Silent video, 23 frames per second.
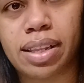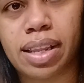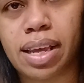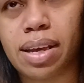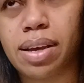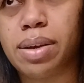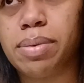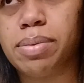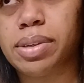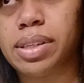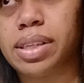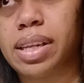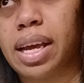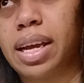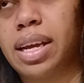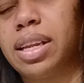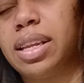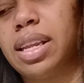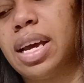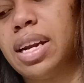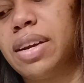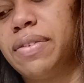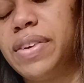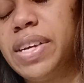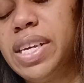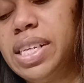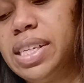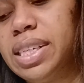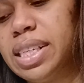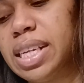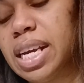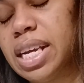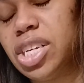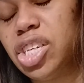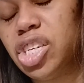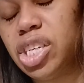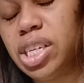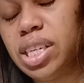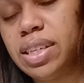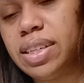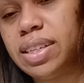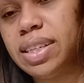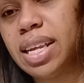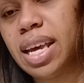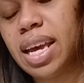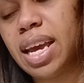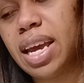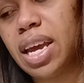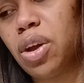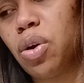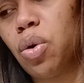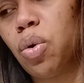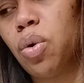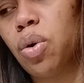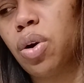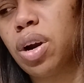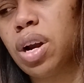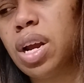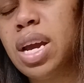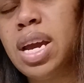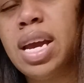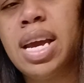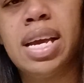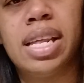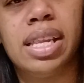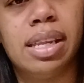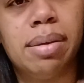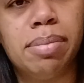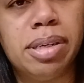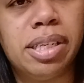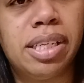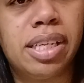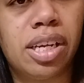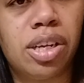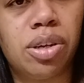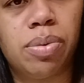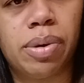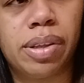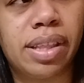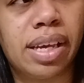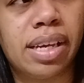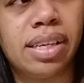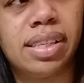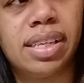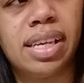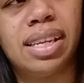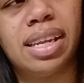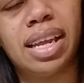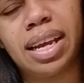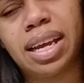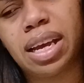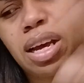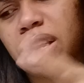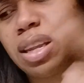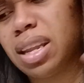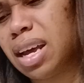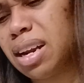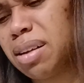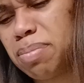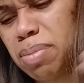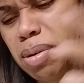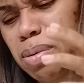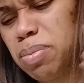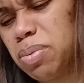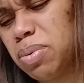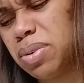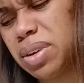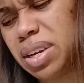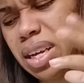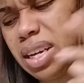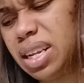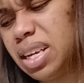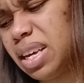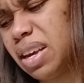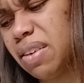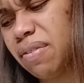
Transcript: That it was like a lot of he say, she say, or let me tell you what they said. Like a lot of people getting